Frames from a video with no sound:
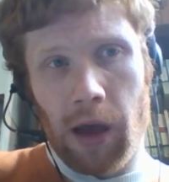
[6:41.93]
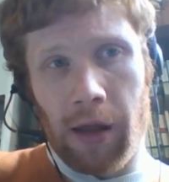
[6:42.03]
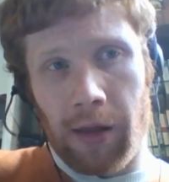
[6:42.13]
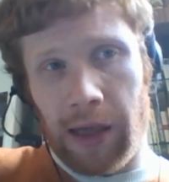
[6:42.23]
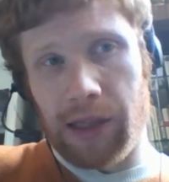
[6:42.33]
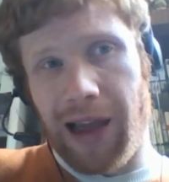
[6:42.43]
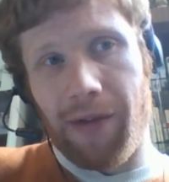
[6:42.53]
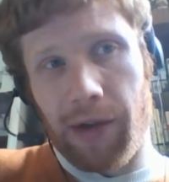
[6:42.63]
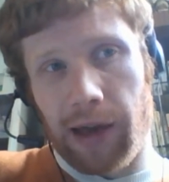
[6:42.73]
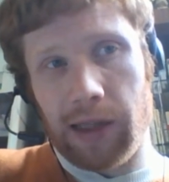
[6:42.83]
at least
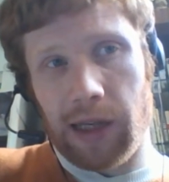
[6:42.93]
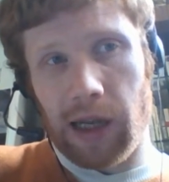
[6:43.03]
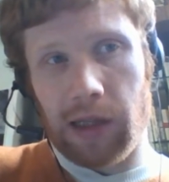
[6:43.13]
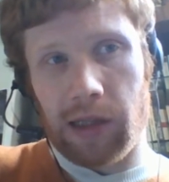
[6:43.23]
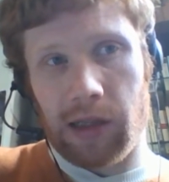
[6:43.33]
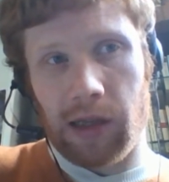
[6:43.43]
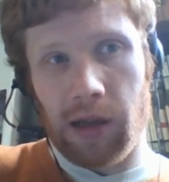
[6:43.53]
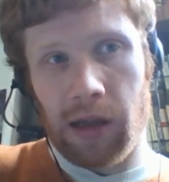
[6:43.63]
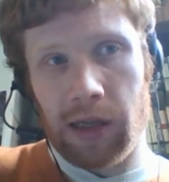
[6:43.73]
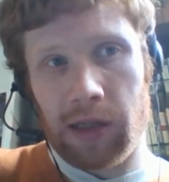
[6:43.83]
have a consensus
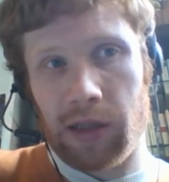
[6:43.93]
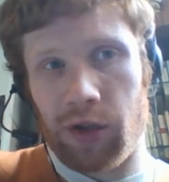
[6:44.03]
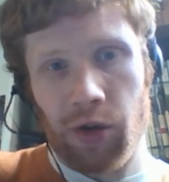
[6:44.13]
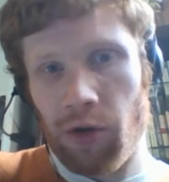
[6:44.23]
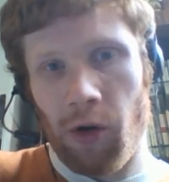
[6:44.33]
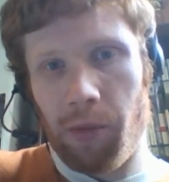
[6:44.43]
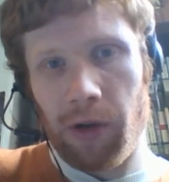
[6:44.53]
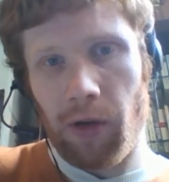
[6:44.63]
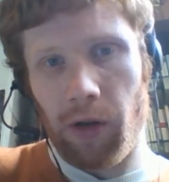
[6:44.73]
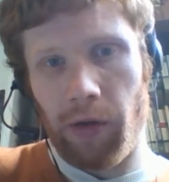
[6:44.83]
that this should not
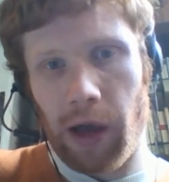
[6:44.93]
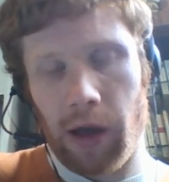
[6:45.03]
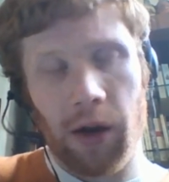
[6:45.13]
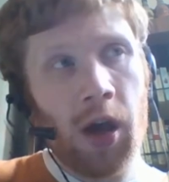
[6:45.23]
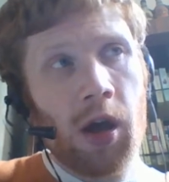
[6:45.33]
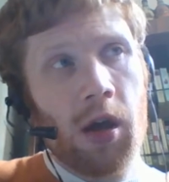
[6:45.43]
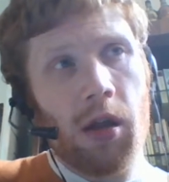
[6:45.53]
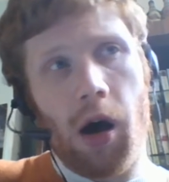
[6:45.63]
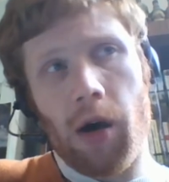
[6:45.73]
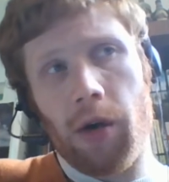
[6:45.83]
be tolerated.
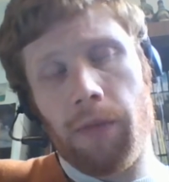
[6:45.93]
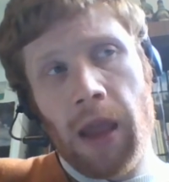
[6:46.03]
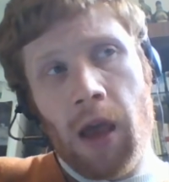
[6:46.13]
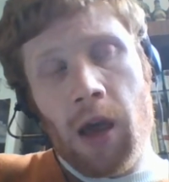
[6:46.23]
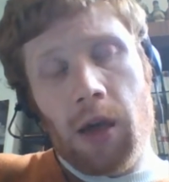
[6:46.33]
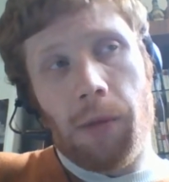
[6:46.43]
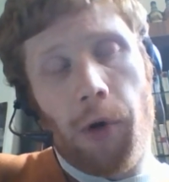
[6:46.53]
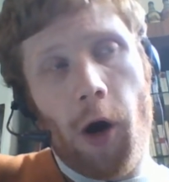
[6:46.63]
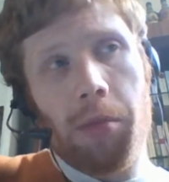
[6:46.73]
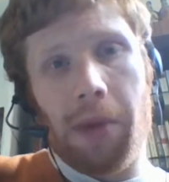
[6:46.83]
Now, the
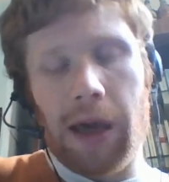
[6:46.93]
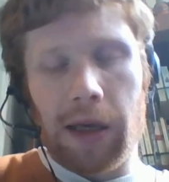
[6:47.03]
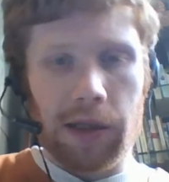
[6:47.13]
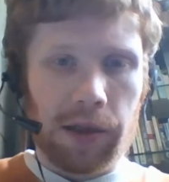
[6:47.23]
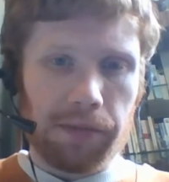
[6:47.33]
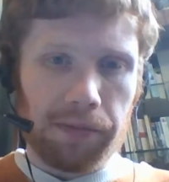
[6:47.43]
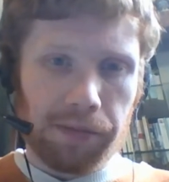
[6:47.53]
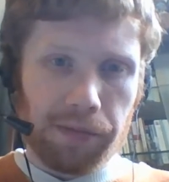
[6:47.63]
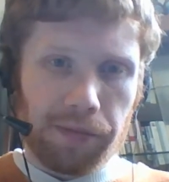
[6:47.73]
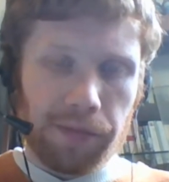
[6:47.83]
problem is
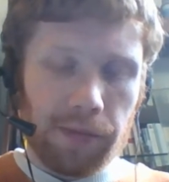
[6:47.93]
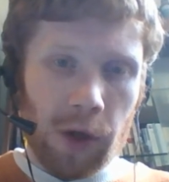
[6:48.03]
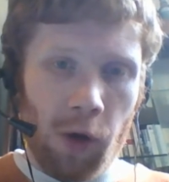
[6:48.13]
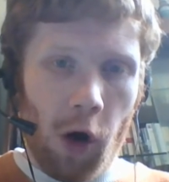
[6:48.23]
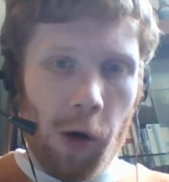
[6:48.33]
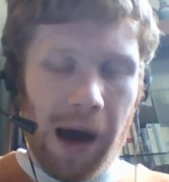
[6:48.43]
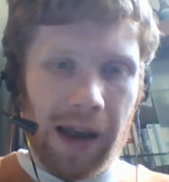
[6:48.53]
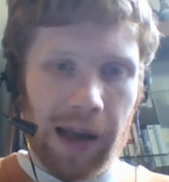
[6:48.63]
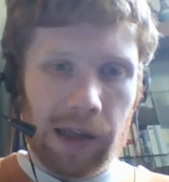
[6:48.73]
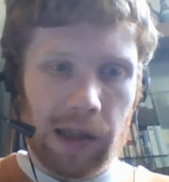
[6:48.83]
law
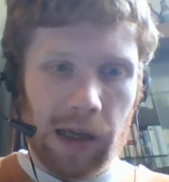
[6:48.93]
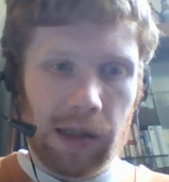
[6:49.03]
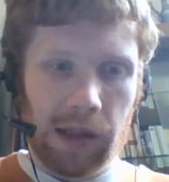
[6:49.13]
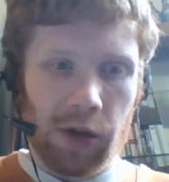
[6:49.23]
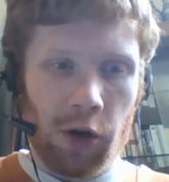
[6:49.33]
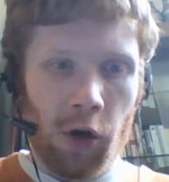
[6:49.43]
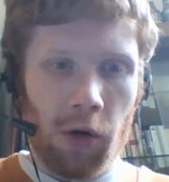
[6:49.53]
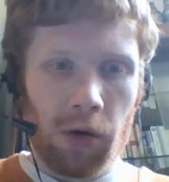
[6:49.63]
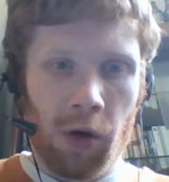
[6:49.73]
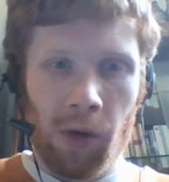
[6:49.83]
abiding citizens are
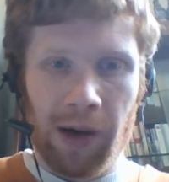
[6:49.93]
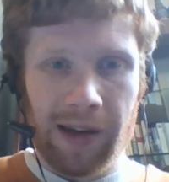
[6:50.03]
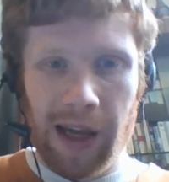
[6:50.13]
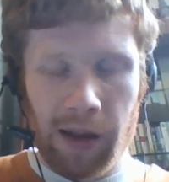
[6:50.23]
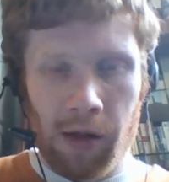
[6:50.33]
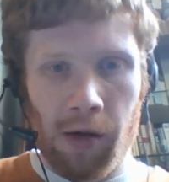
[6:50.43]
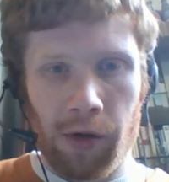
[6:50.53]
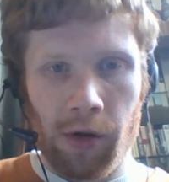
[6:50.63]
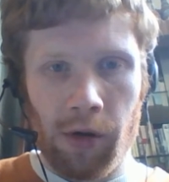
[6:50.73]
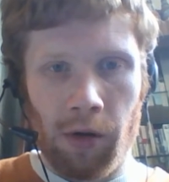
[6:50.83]
not going to take the
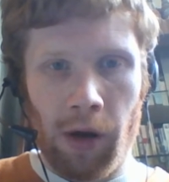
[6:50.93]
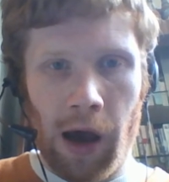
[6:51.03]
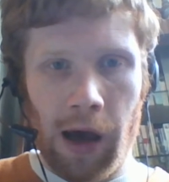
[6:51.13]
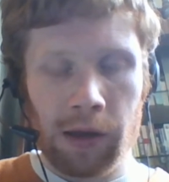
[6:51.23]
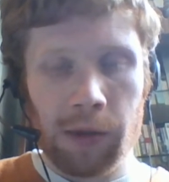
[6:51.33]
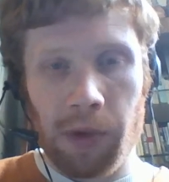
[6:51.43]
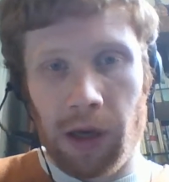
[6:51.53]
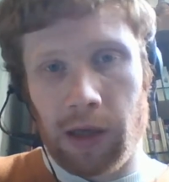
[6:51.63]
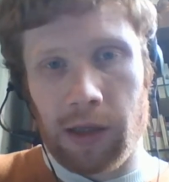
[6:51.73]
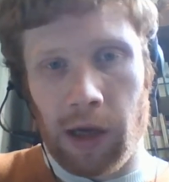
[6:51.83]
law into their own hands
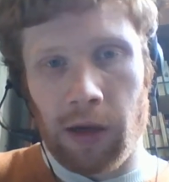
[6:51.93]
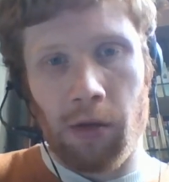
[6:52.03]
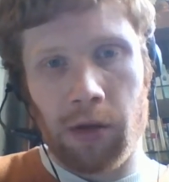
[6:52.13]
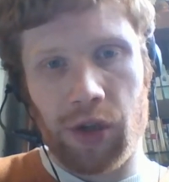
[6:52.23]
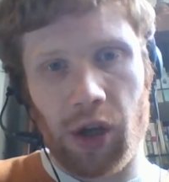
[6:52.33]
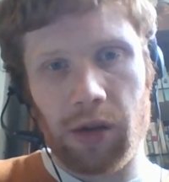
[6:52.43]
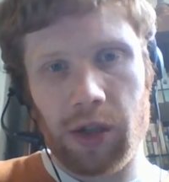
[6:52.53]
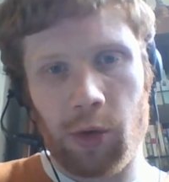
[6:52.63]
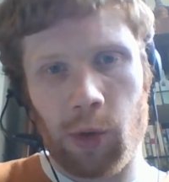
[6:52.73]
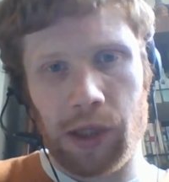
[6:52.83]
because they know there's
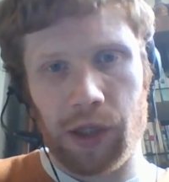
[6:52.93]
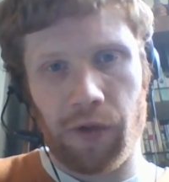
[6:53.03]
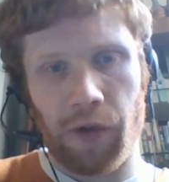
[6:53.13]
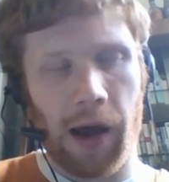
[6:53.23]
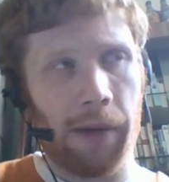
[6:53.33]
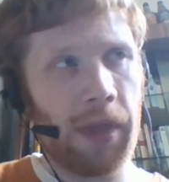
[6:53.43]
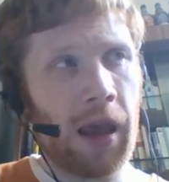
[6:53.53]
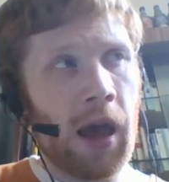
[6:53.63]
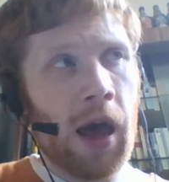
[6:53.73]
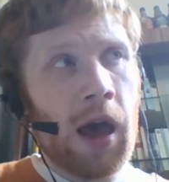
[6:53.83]
consequences for
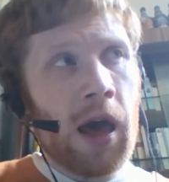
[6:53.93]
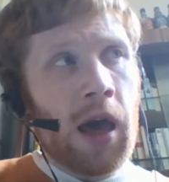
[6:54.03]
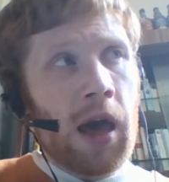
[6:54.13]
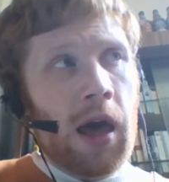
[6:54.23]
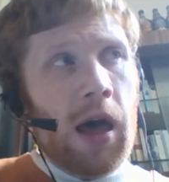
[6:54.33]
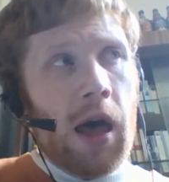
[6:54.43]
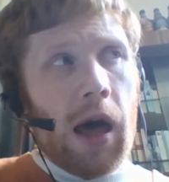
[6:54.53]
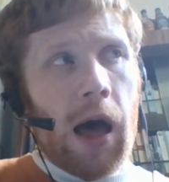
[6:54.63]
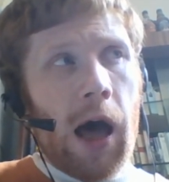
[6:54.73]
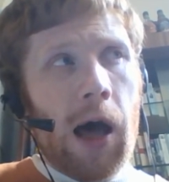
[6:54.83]

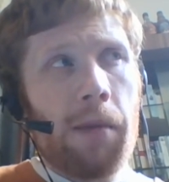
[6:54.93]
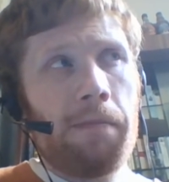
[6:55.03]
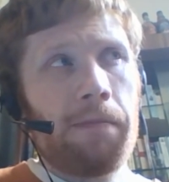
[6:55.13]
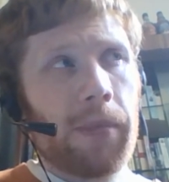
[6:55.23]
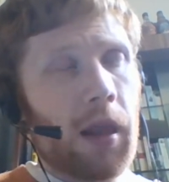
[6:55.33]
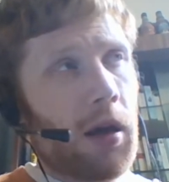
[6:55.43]
that. Um,